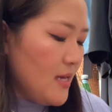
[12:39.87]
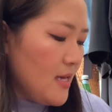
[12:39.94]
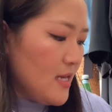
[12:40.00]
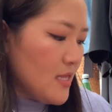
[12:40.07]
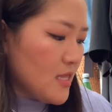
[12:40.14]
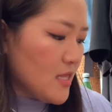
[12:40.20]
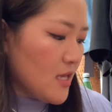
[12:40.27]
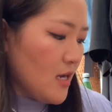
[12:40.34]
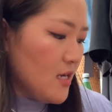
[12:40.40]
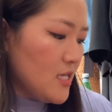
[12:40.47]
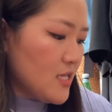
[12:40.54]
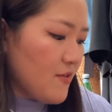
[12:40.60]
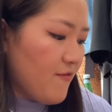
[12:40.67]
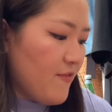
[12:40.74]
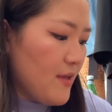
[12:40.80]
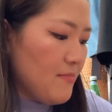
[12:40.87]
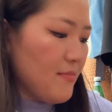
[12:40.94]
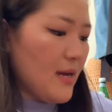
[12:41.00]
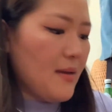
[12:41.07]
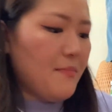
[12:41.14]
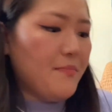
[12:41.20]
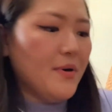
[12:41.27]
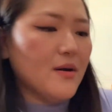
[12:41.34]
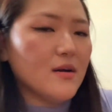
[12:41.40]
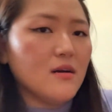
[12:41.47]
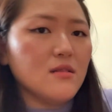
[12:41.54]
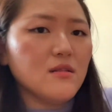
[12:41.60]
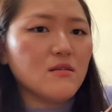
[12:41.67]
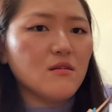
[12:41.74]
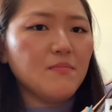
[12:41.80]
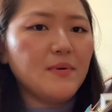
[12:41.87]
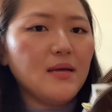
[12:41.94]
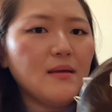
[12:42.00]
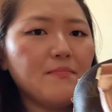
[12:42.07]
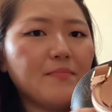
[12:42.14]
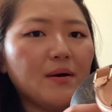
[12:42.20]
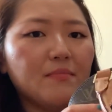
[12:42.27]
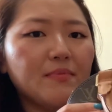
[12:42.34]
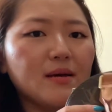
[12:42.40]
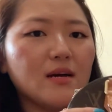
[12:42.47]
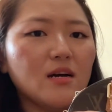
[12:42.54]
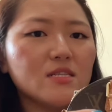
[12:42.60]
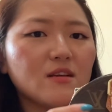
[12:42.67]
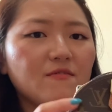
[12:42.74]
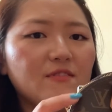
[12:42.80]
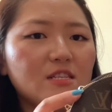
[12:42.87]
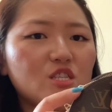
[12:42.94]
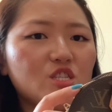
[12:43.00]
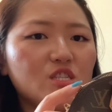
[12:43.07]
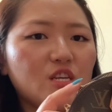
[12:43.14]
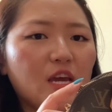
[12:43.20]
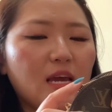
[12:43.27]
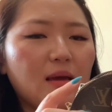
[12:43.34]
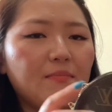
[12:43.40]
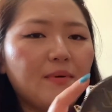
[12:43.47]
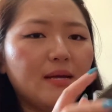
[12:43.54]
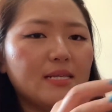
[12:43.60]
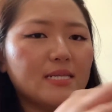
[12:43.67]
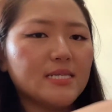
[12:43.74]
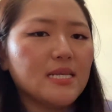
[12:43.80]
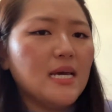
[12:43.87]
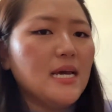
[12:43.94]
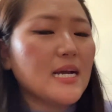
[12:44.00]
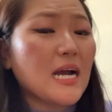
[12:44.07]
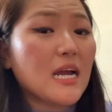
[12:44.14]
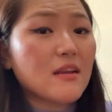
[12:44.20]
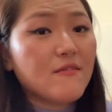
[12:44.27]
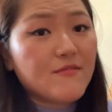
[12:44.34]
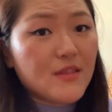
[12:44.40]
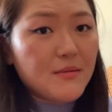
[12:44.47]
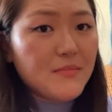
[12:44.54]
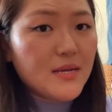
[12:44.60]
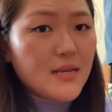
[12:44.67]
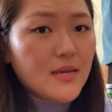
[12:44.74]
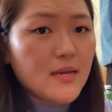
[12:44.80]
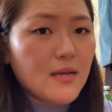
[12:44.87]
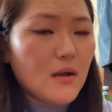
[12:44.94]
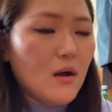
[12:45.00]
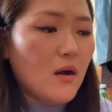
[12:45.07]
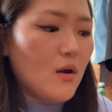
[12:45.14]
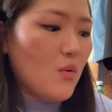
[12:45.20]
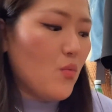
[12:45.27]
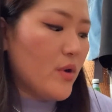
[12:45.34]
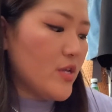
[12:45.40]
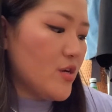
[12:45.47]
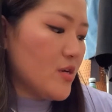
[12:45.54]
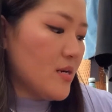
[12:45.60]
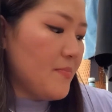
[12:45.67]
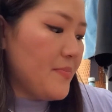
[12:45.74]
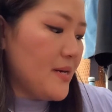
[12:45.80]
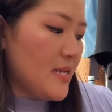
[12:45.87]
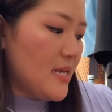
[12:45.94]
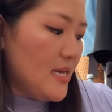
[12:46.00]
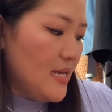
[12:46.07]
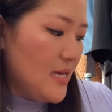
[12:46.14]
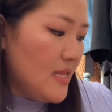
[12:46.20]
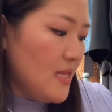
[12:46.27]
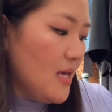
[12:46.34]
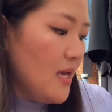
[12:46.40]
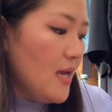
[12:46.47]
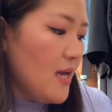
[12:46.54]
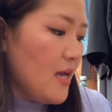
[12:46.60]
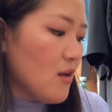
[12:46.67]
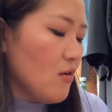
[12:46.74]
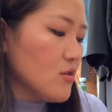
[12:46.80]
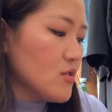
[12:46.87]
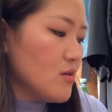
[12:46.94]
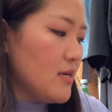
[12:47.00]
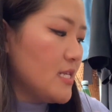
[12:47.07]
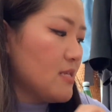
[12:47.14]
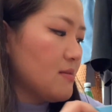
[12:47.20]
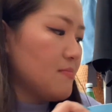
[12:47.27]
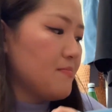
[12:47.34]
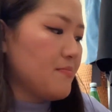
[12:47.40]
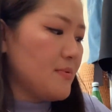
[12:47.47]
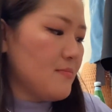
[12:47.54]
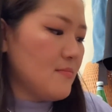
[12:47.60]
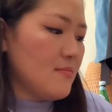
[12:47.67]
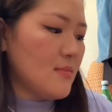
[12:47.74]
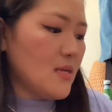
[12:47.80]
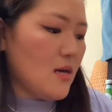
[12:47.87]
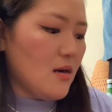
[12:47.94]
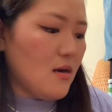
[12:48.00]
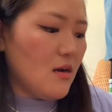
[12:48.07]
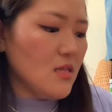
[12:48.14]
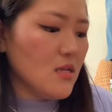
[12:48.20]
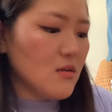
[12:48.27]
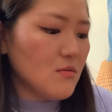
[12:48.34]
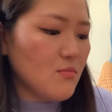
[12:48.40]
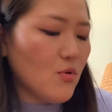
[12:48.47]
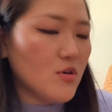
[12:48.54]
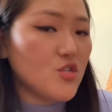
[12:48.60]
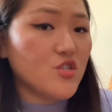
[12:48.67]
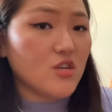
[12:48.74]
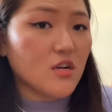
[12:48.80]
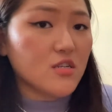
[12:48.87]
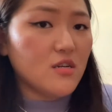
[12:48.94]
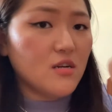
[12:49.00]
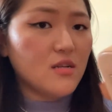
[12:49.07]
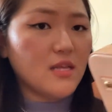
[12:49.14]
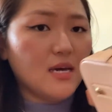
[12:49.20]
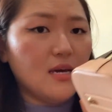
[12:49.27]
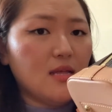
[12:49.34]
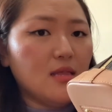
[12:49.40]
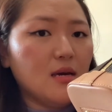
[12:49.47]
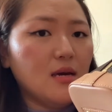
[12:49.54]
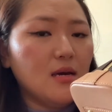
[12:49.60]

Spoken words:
It does fit my book a little bit, but because of its shape, it's kind of limited what you could put in, and also it's a little more structured than